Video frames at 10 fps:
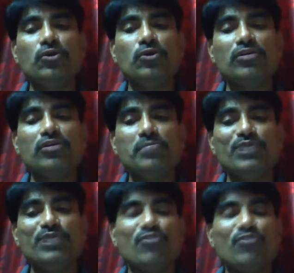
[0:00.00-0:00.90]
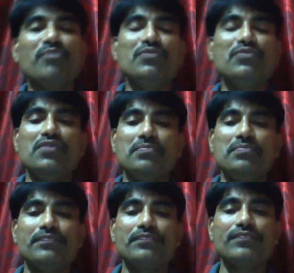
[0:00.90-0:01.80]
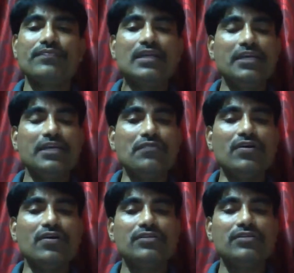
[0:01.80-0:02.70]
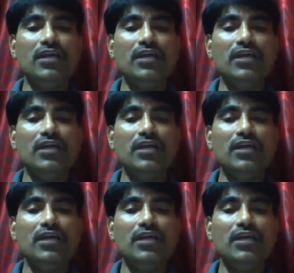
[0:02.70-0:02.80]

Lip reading: or the base form of the verb, like works.